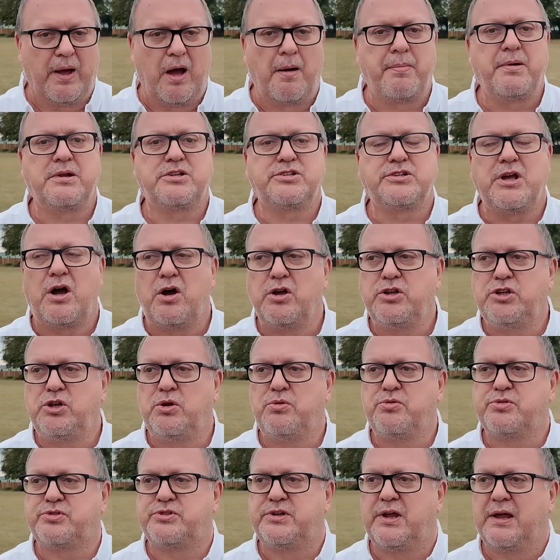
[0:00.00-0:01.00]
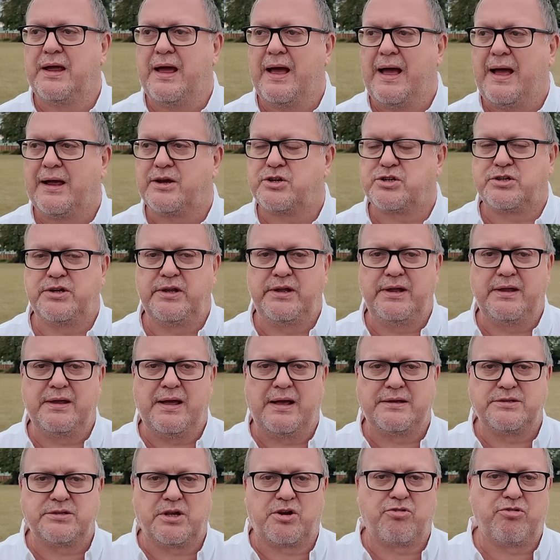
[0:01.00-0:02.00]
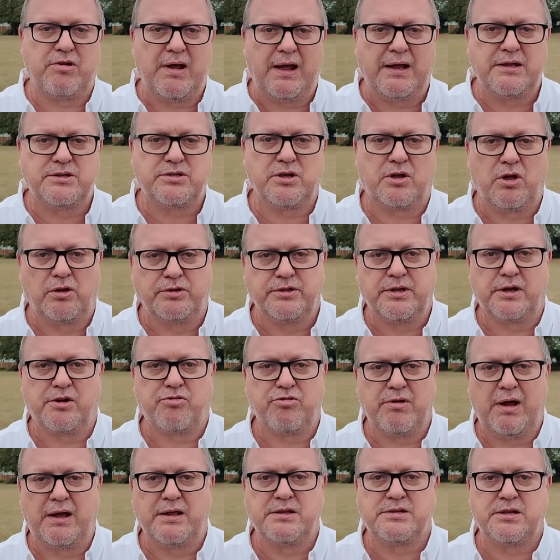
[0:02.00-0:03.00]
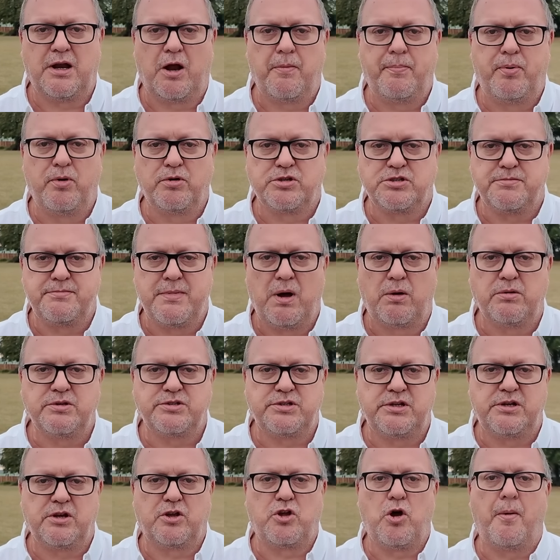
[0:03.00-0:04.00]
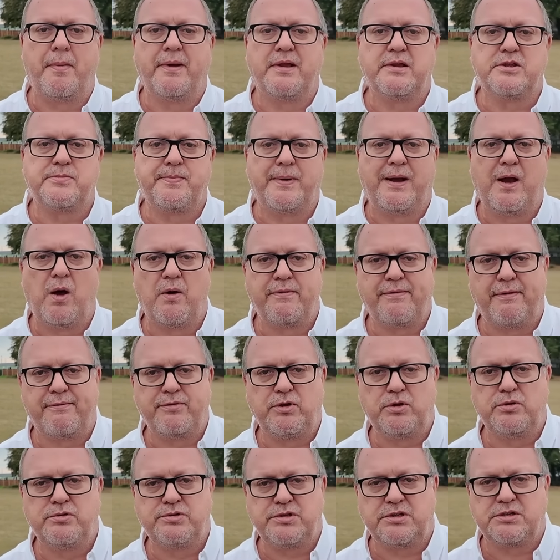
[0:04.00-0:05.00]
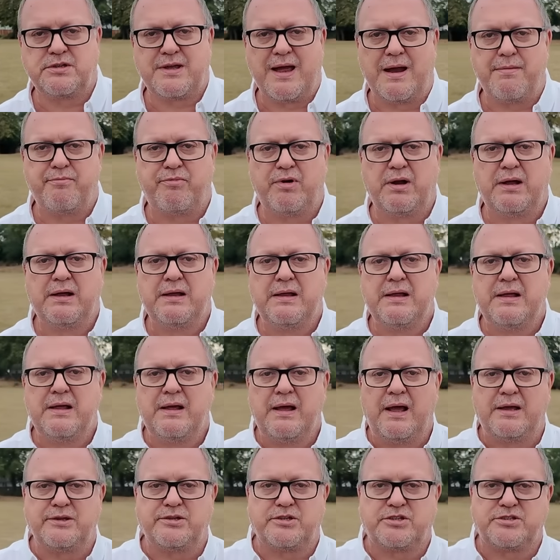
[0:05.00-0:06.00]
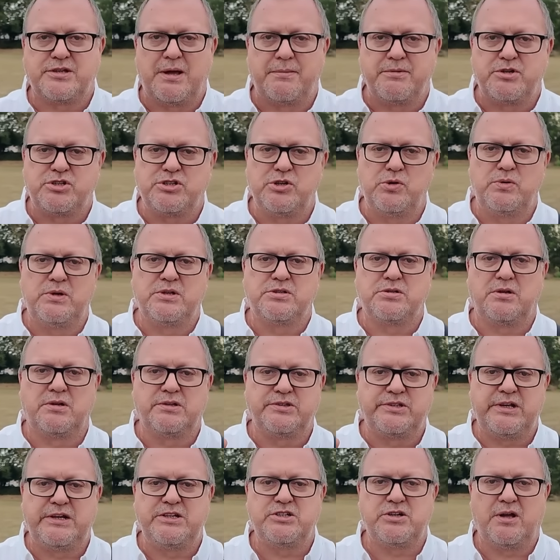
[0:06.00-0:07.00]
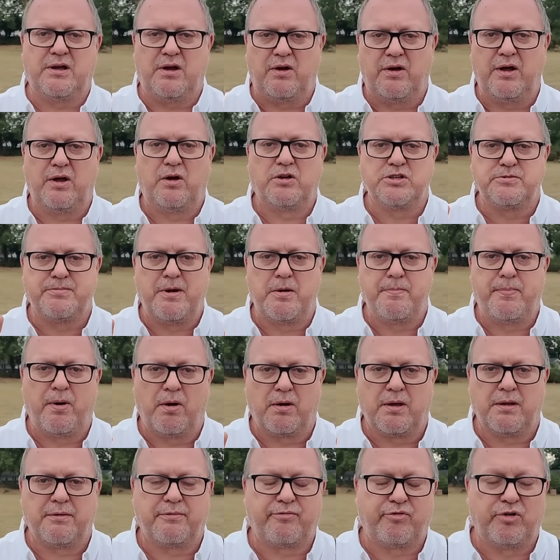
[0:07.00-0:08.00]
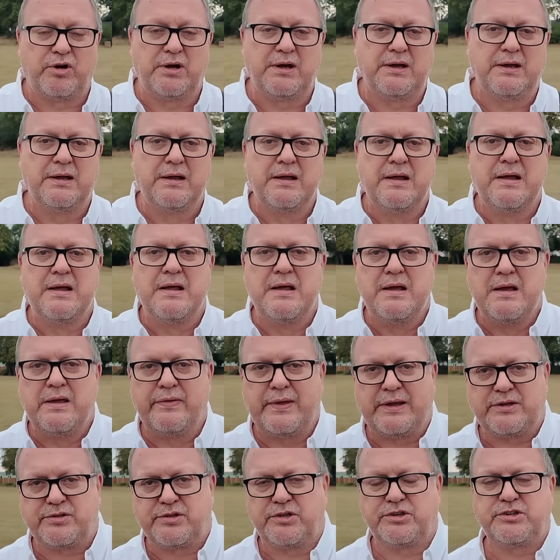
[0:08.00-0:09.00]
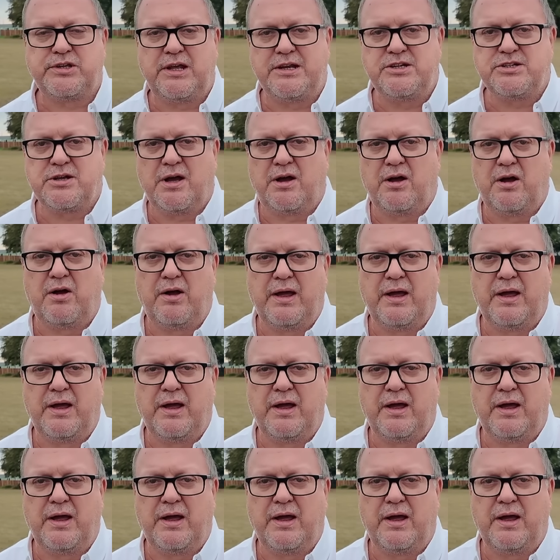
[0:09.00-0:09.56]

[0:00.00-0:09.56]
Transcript: going to start using it actually as a creator, content creator, and I'll put some notes in the comments below if I've used this camera. As I say, I'm shooting this on a DJI Osmo Pocket 3. That's a DJI